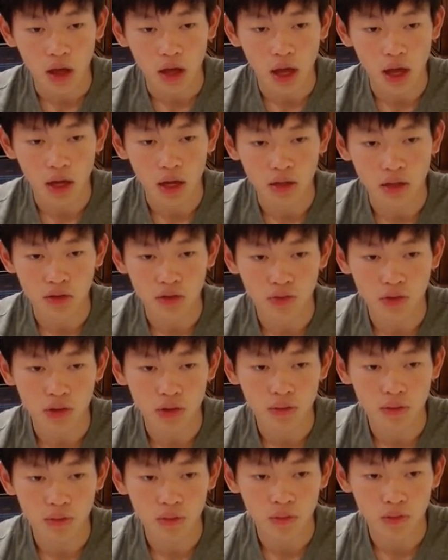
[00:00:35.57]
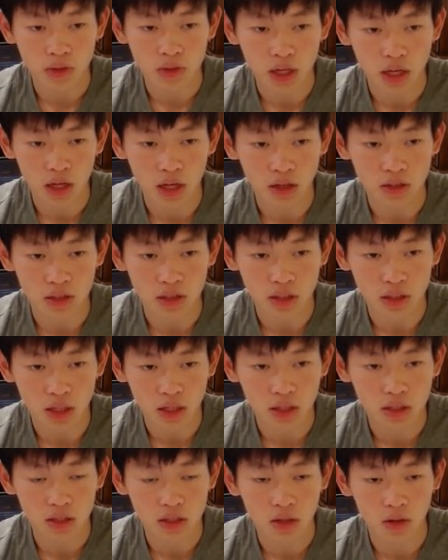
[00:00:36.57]
and if we take on
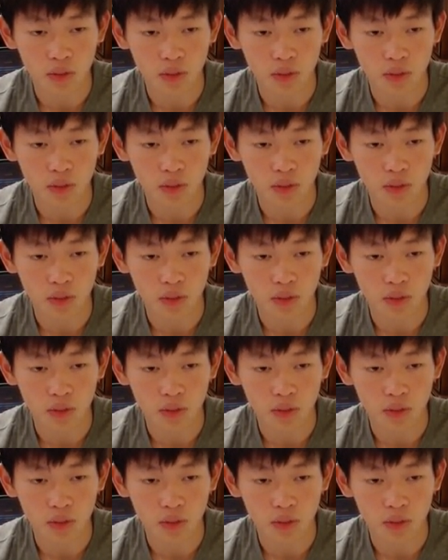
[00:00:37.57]
c6,